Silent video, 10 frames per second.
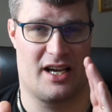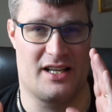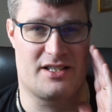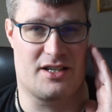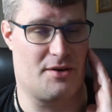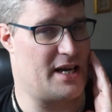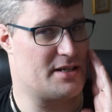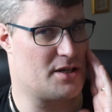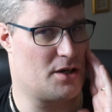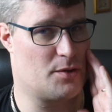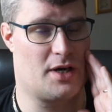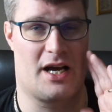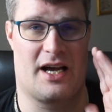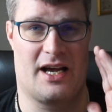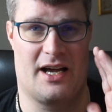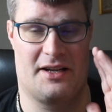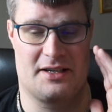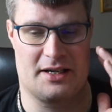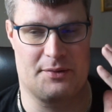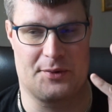It's a gray zone,
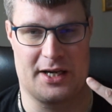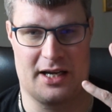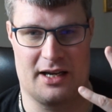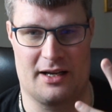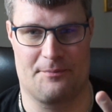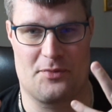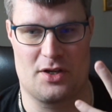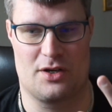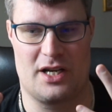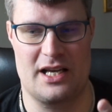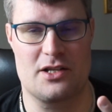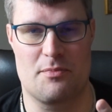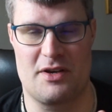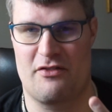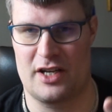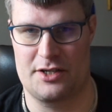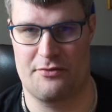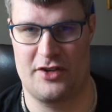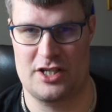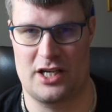and you need to be
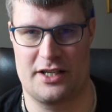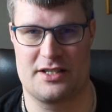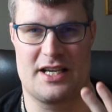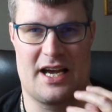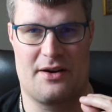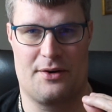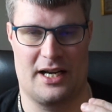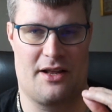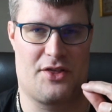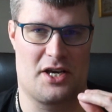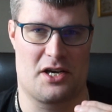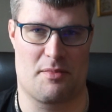vigilant and really think